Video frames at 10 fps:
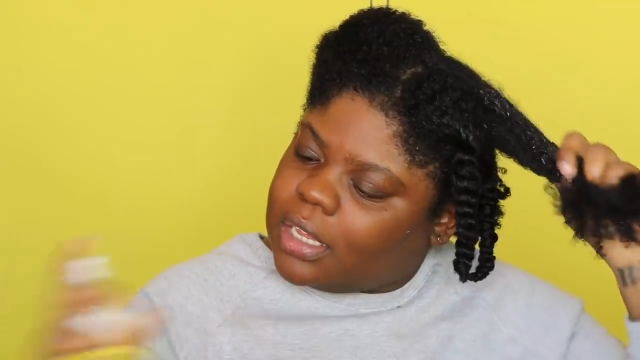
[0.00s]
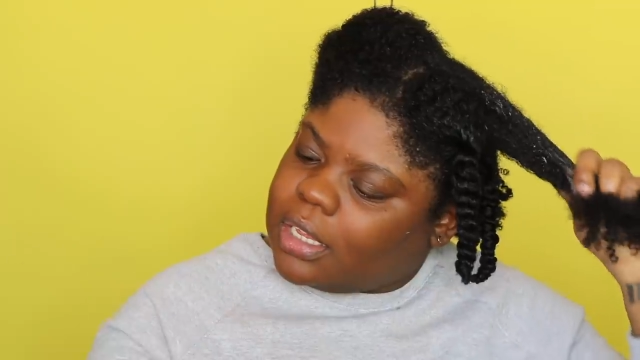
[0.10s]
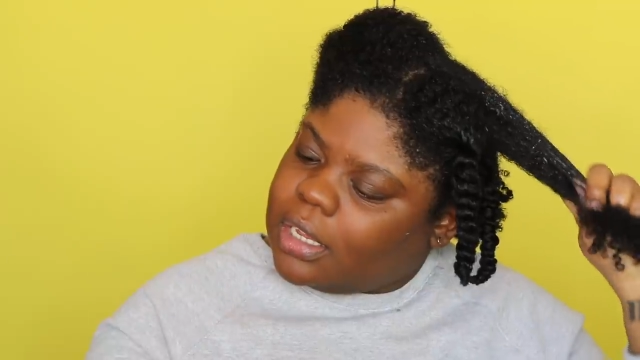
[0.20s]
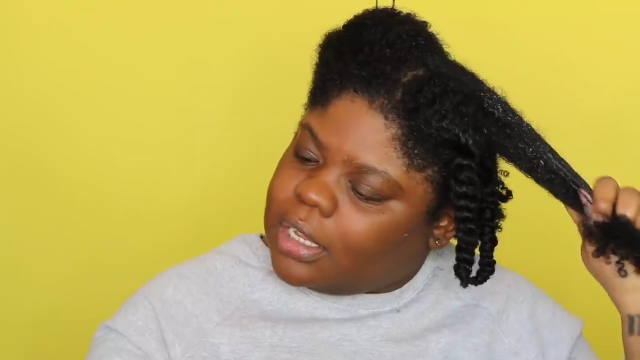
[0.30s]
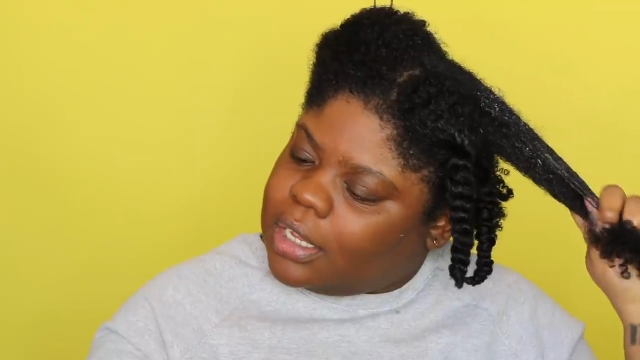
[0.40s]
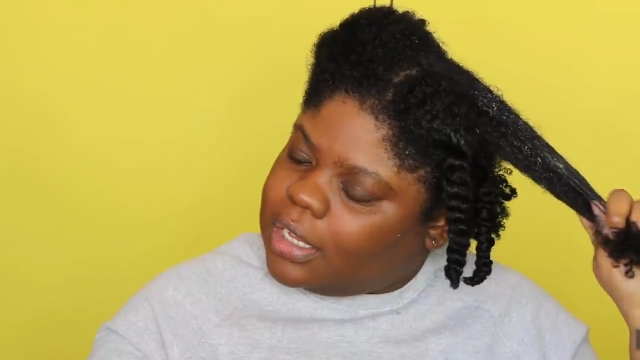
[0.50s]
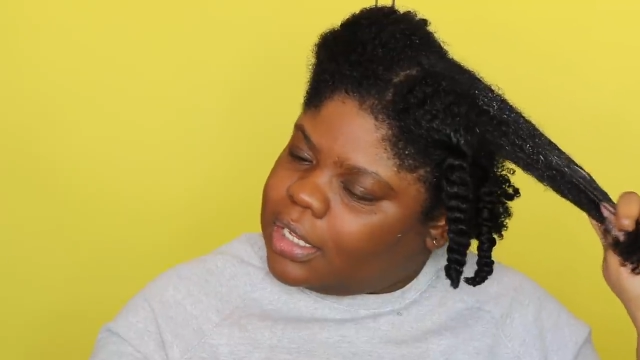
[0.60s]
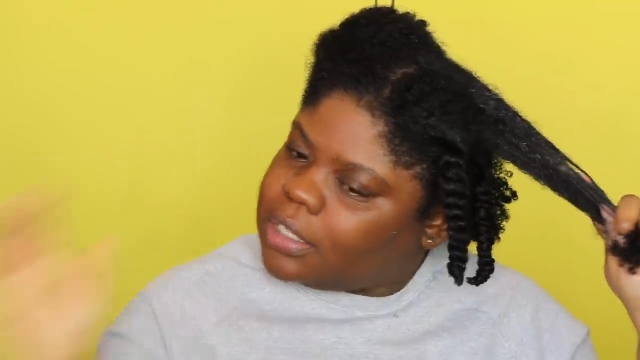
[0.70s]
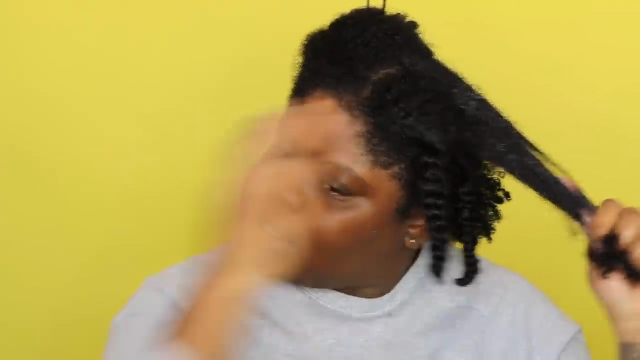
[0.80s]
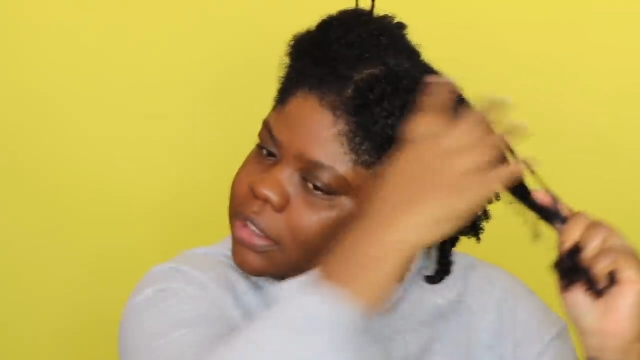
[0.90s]
Ugh!
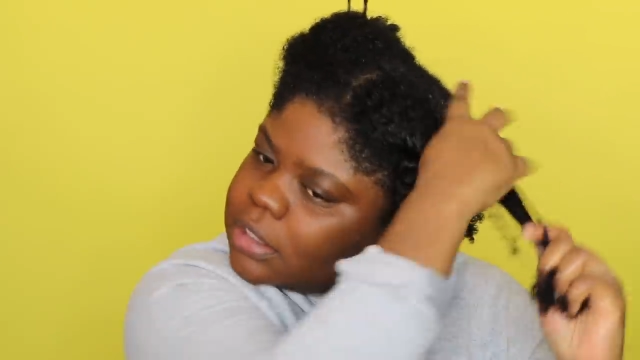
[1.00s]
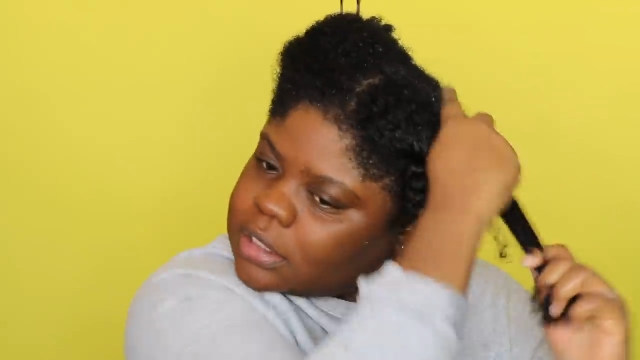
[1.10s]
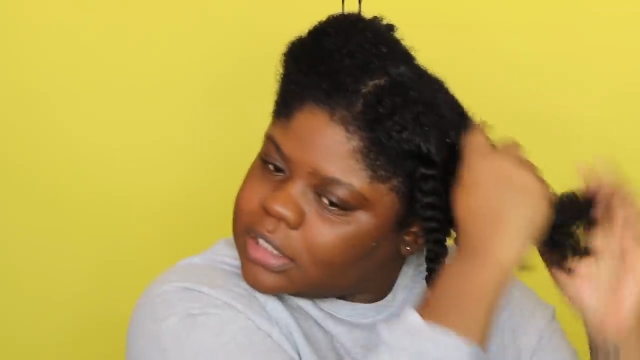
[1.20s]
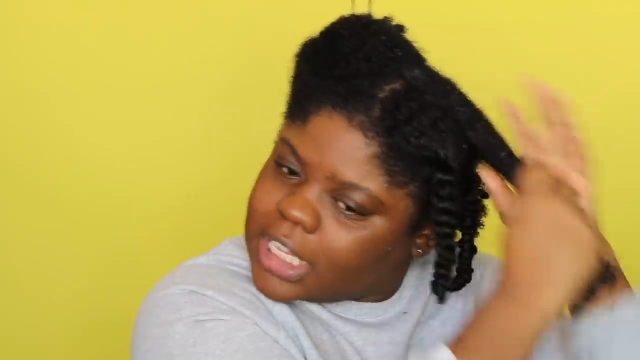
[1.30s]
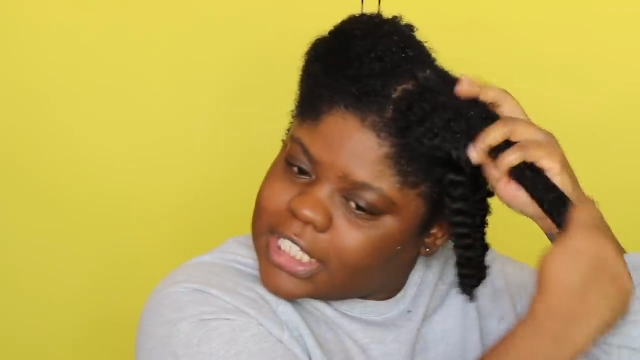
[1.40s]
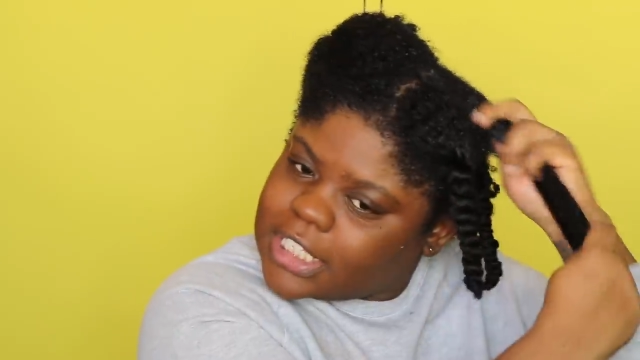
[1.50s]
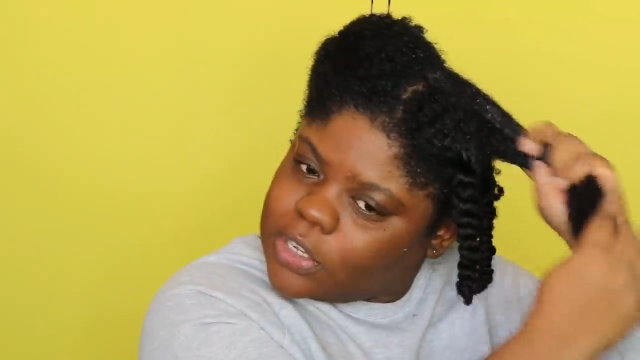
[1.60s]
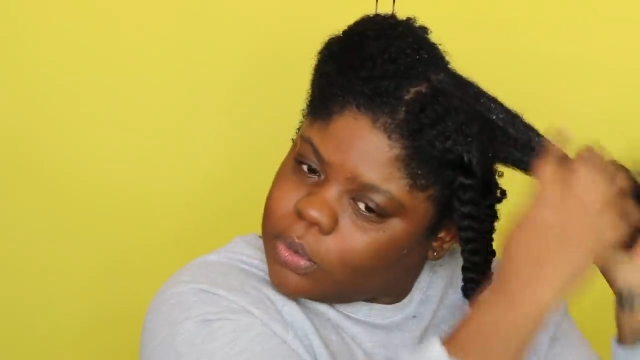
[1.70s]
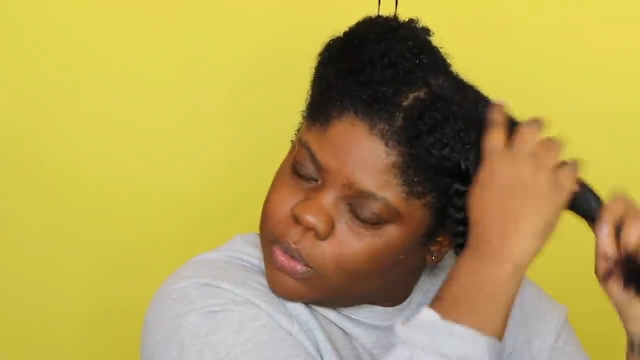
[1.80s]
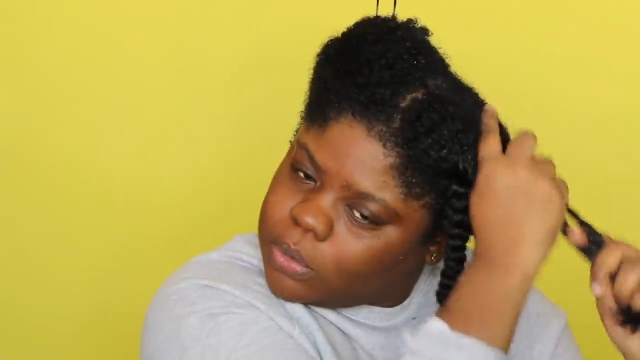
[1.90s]
That's the
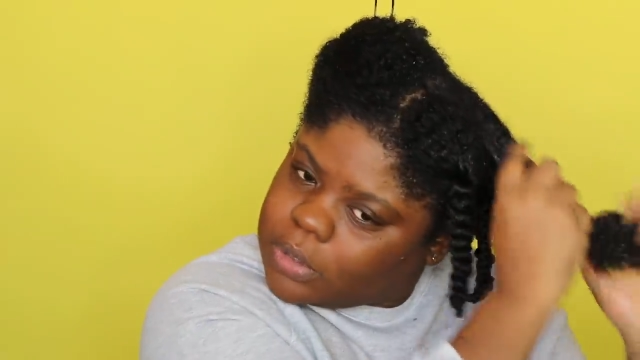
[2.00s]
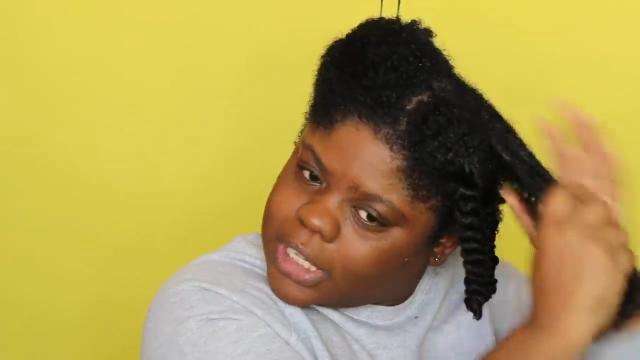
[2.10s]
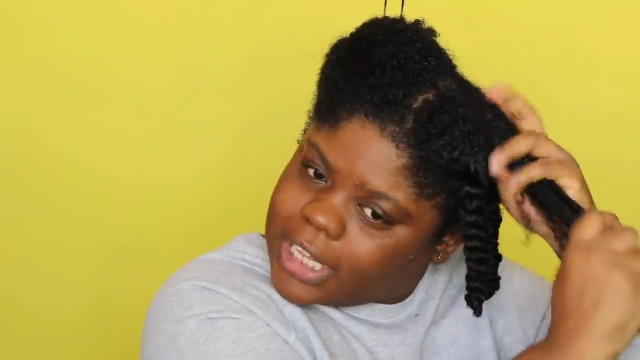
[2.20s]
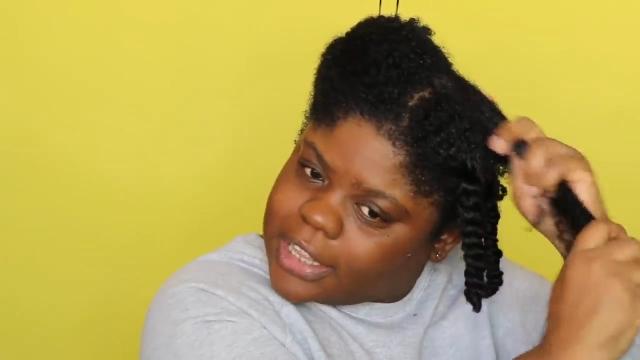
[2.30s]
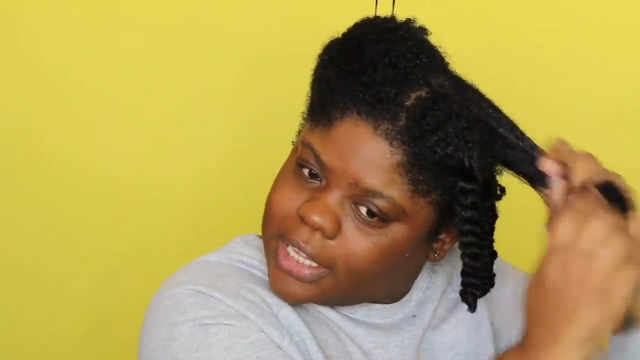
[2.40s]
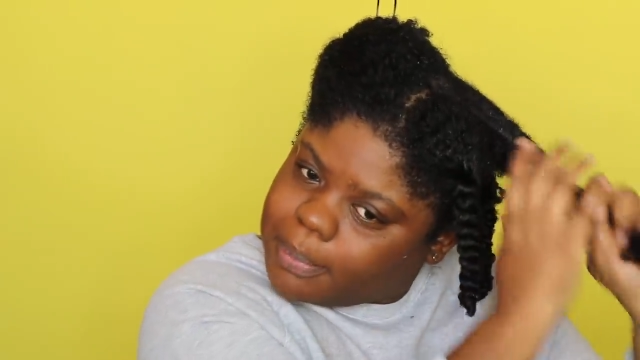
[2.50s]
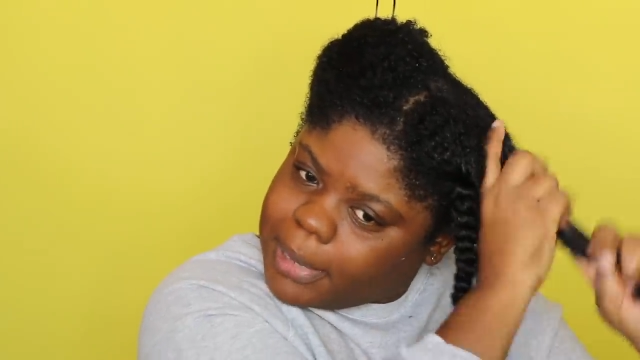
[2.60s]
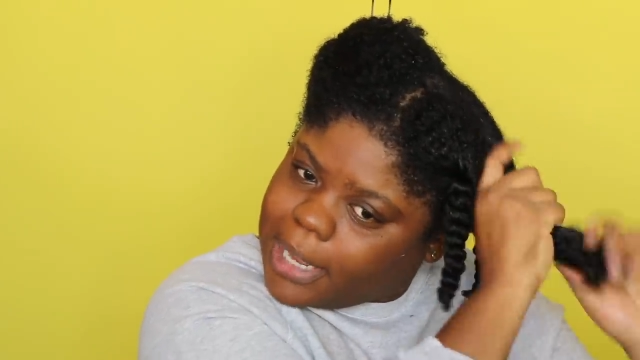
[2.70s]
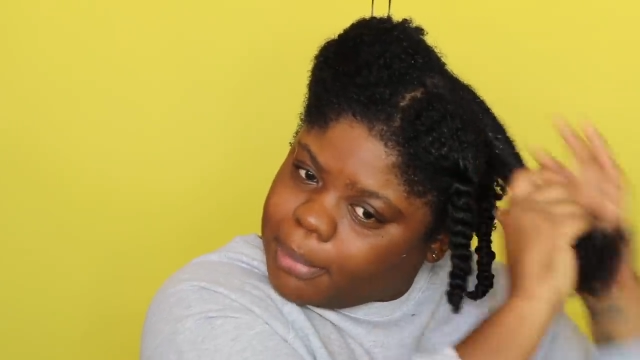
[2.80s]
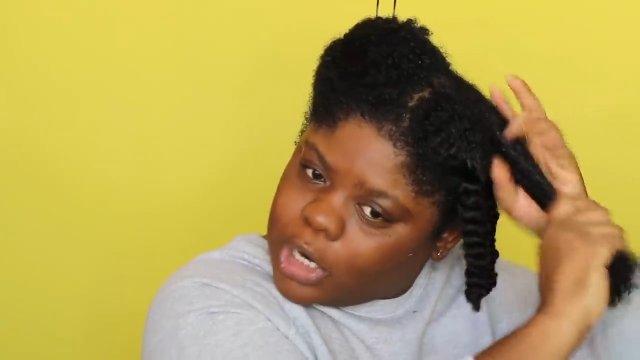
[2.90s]
only, I think,
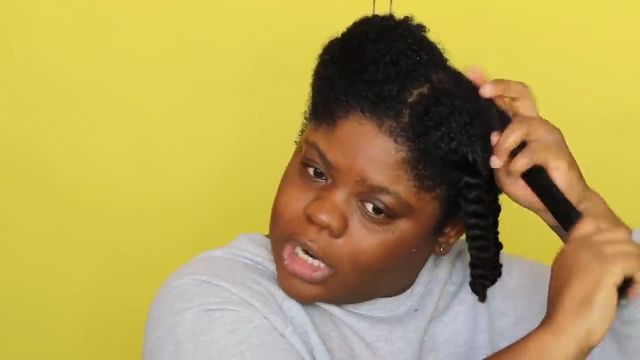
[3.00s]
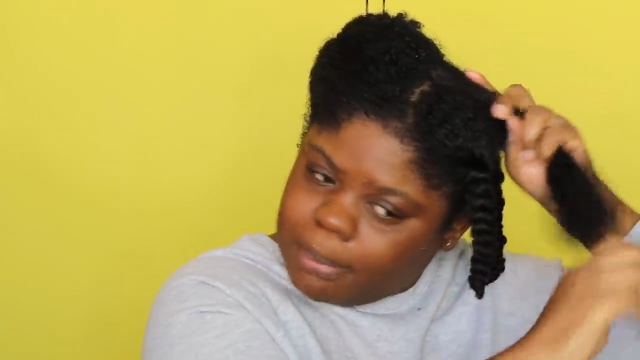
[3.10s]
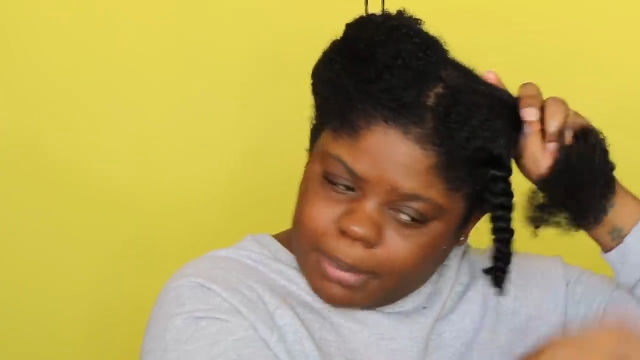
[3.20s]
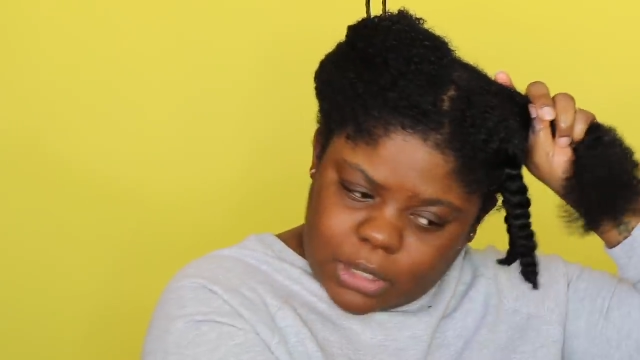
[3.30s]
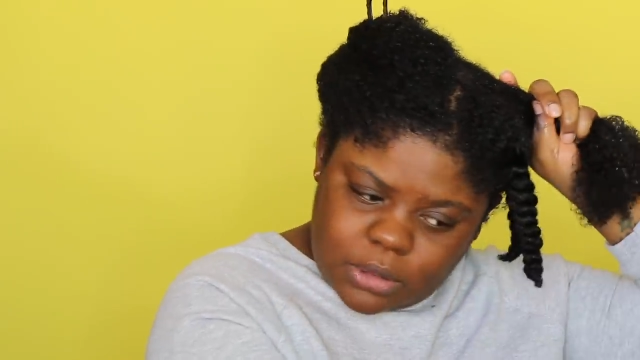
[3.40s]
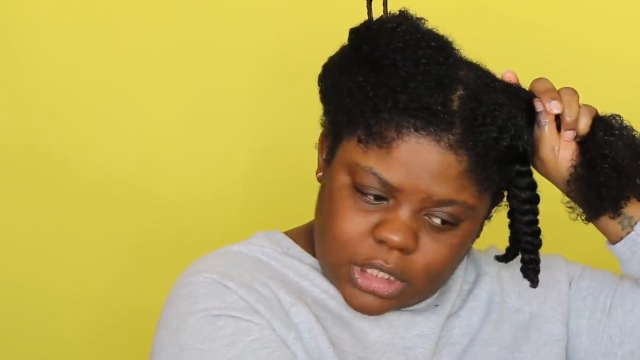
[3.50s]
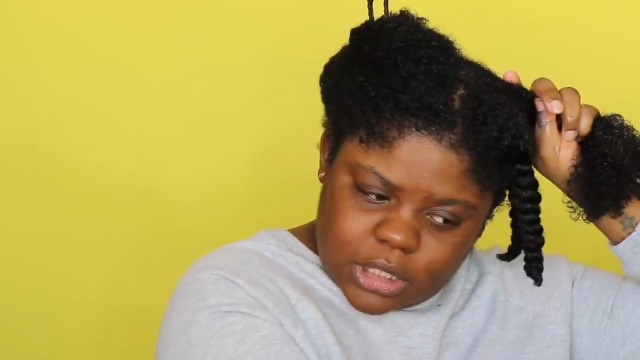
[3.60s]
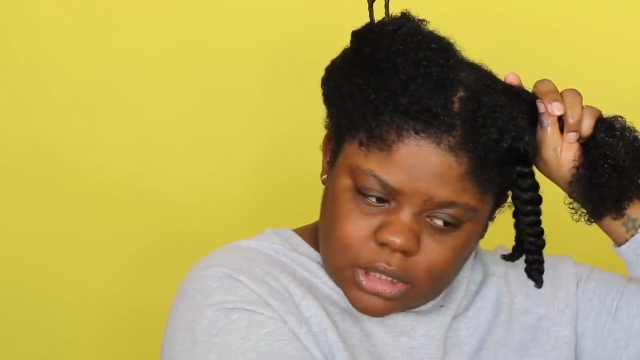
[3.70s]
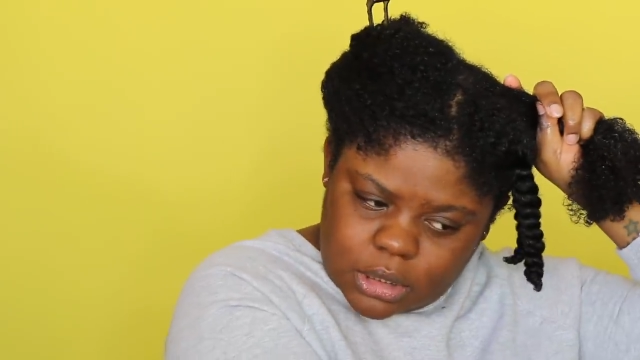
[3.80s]
bad part about this.